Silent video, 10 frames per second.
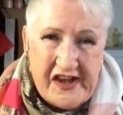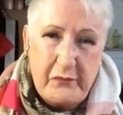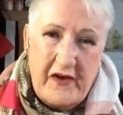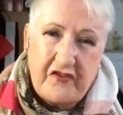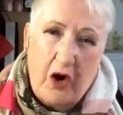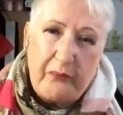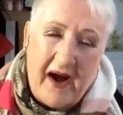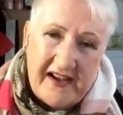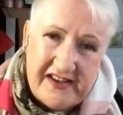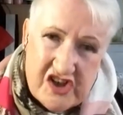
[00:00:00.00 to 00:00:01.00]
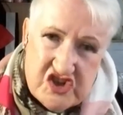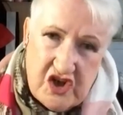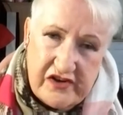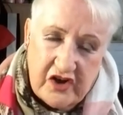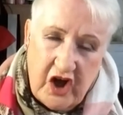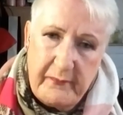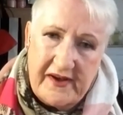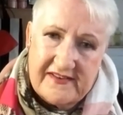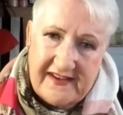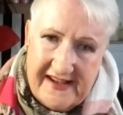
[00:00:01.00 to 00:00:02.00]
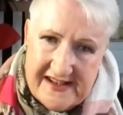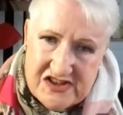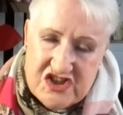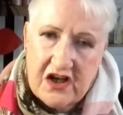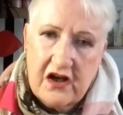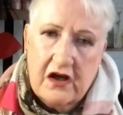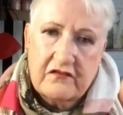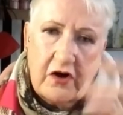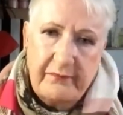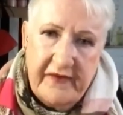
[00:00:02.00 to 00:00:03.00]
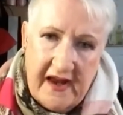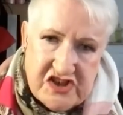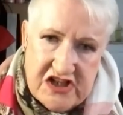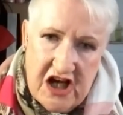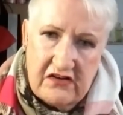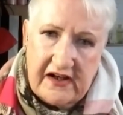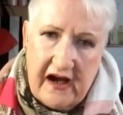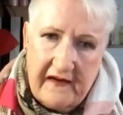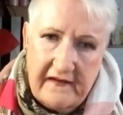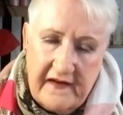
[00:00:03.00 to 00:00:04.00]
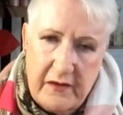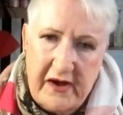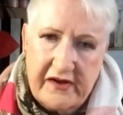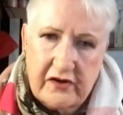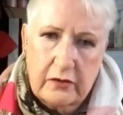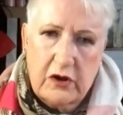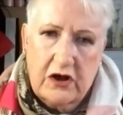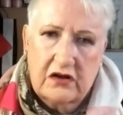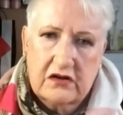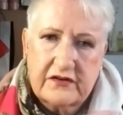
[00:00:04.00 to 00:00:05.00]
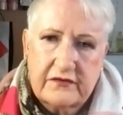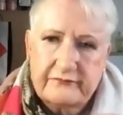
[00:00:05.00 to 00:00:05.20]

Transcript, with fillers: so we've got practitioners who come and teach from the engineering and the medical world.